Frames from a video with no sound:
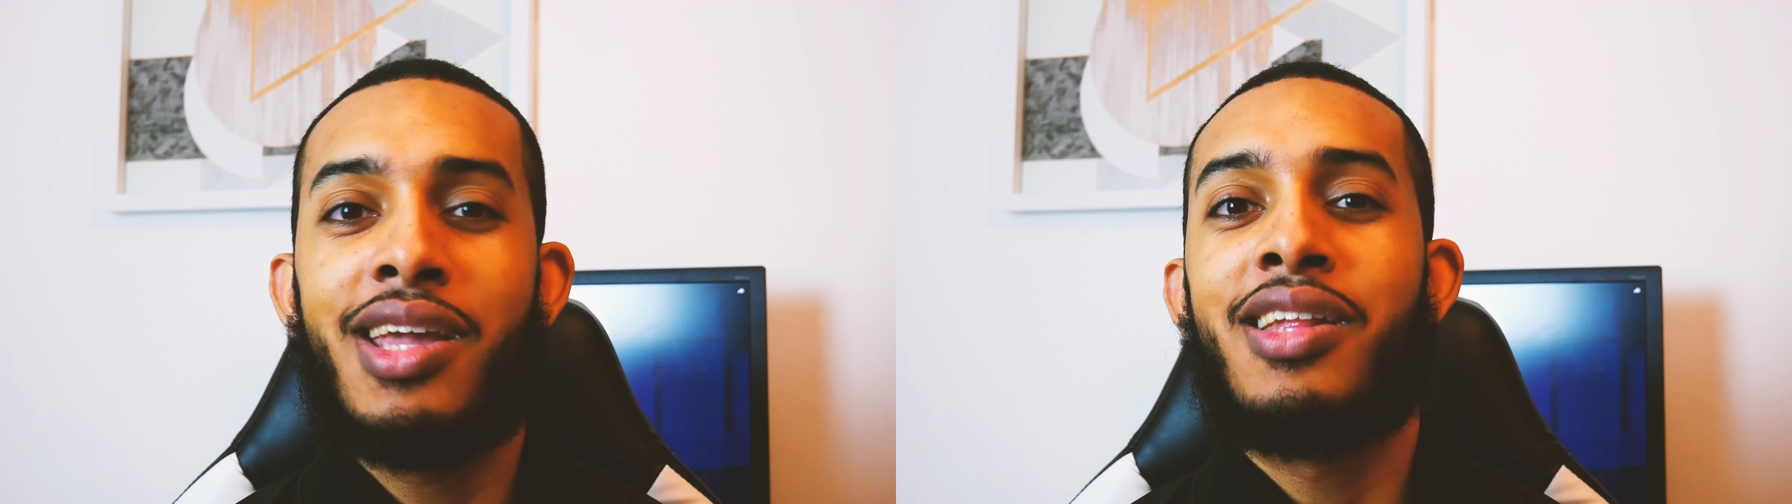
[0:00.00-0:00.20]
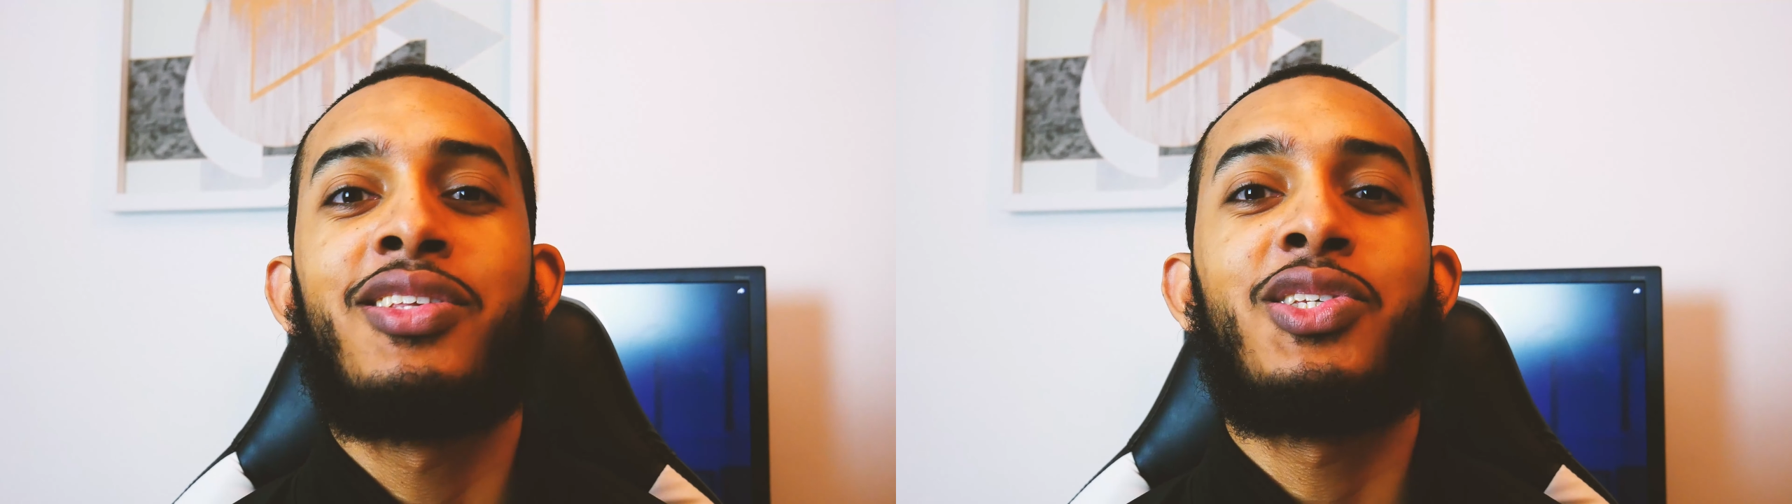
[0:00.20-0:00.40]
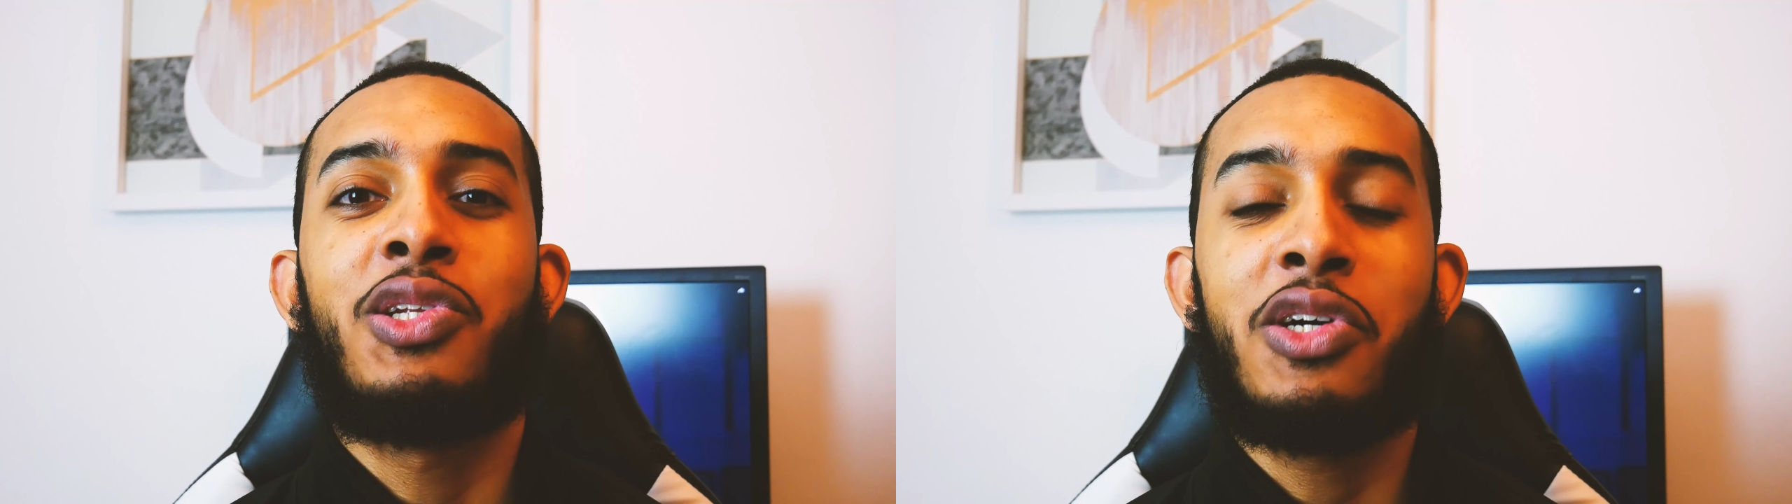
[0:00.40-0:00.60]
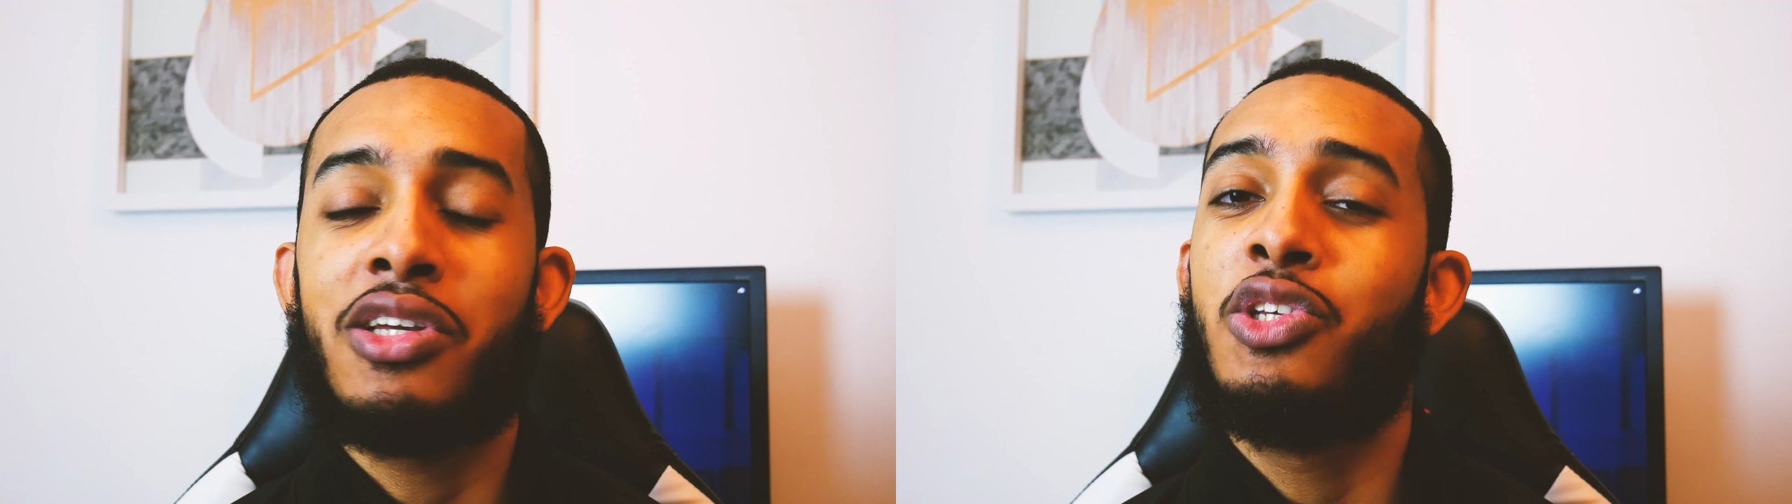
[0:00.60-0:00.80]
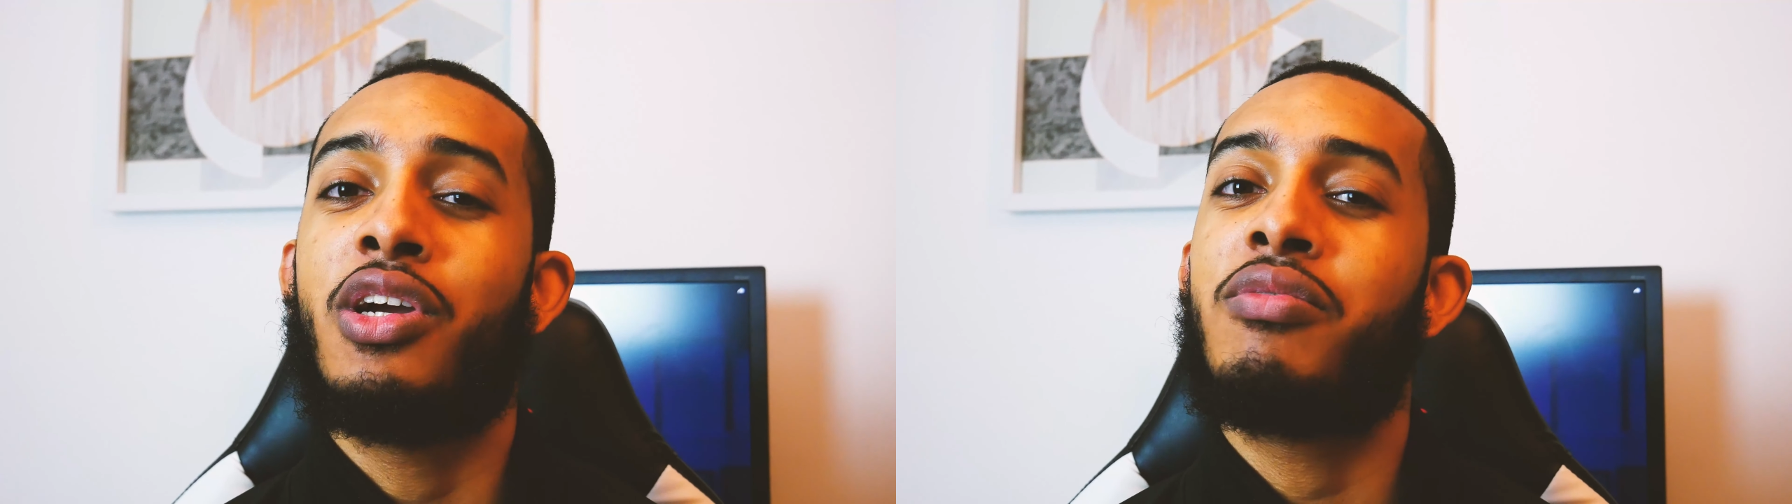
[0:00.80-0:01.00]
aliens or not,
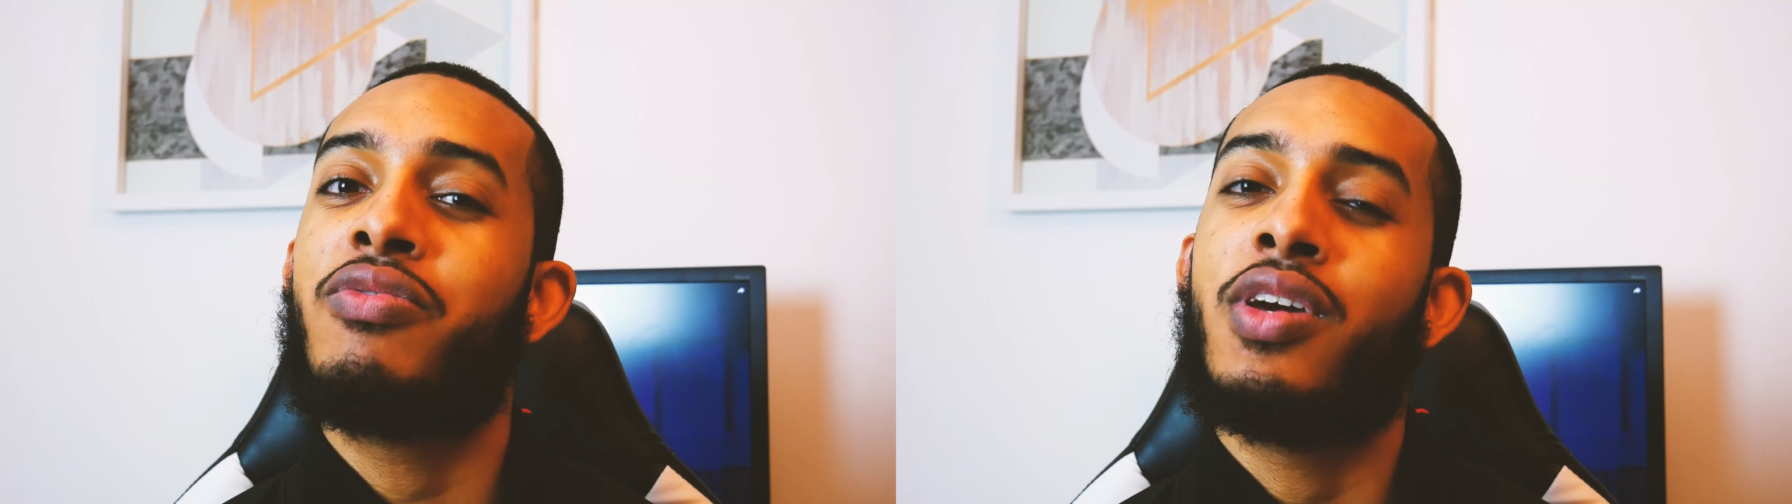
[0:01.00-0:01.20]
you have to